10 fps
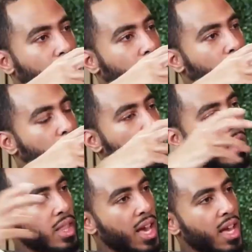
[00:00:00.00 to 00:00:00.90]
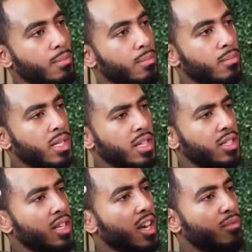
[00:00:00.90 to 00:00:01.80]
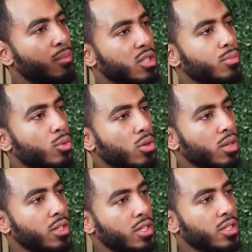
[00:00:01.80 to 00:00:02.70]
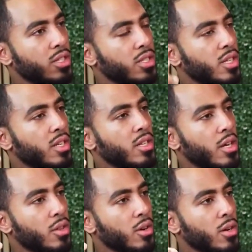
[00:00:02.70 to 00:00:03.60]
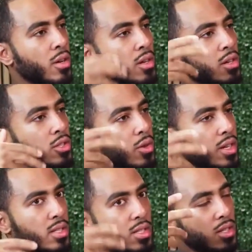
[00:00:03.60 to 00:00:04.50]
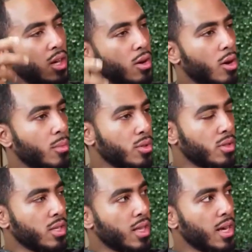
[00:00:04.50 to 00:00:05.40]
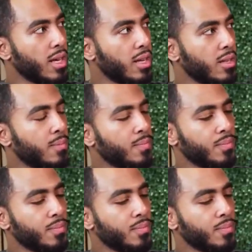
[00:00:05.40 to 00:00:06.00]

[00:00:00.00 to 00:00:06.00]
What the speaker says: there was one that had tended to have much more indigenous than another. So I could almost see that, and